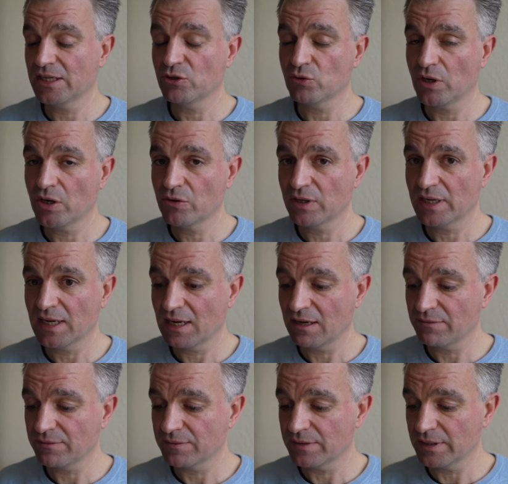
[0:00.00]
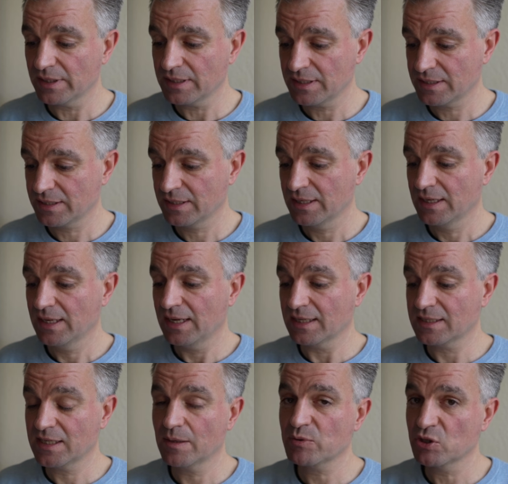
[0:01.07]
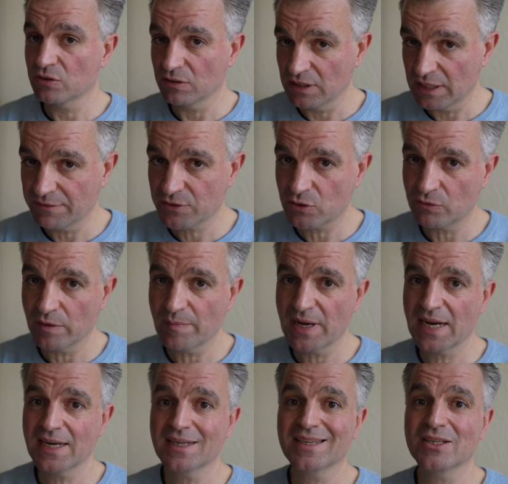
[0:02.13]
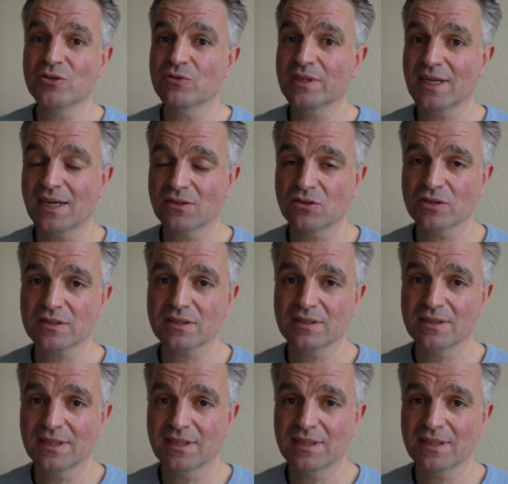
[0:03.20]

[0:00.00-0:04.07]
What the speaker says: you only have this exceptional leave to remain, you cannot